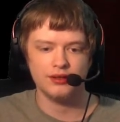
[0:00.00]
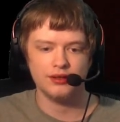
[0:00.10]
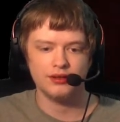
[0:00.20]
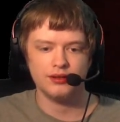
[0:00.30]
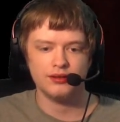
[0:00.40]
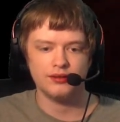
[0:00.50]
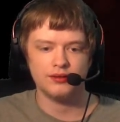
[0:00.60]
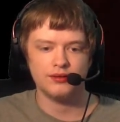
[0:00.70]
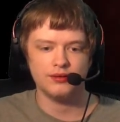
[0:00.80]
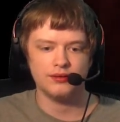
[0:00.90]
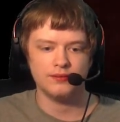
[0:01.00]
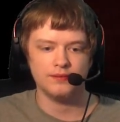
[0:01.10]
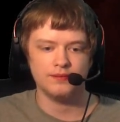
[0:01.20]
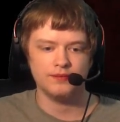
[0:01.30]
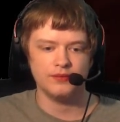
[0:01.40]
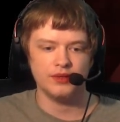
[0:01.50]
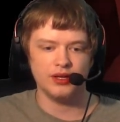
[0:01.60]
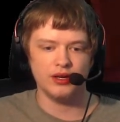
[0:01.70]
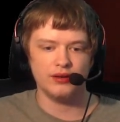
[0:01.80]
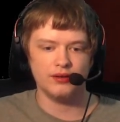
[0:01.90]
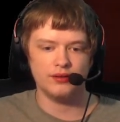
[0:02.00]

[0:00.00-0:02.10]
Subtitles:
[no speech]